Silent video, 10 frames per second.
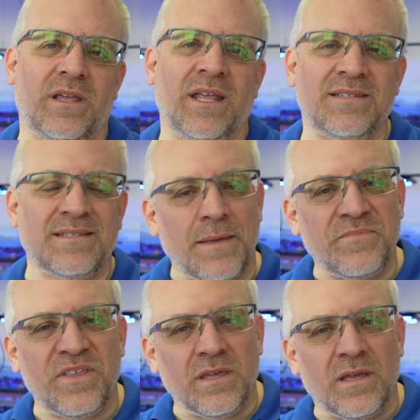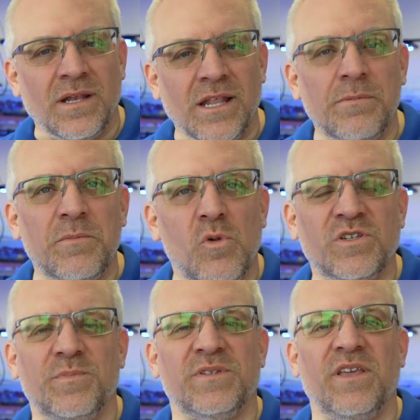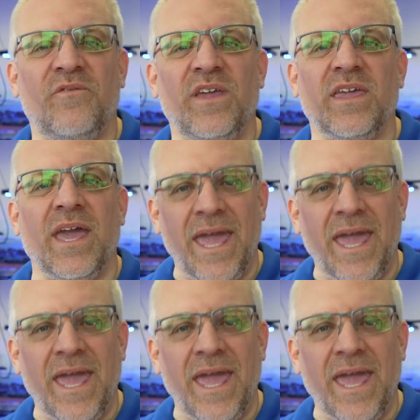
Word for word: It's something a little bit more specific,